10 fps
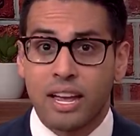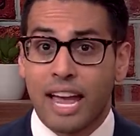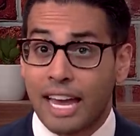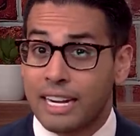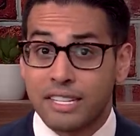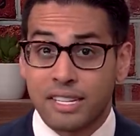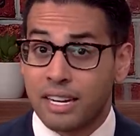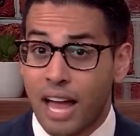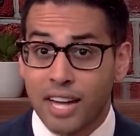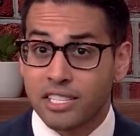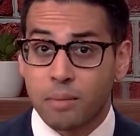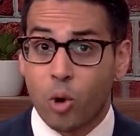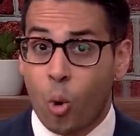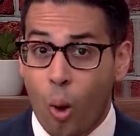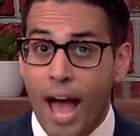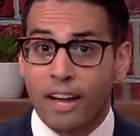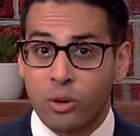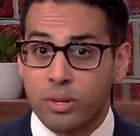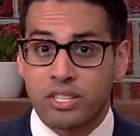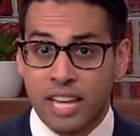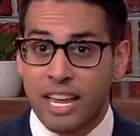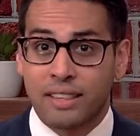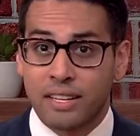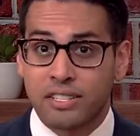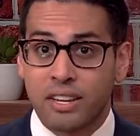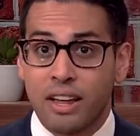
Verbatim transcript: and it is not some quack who is saying this.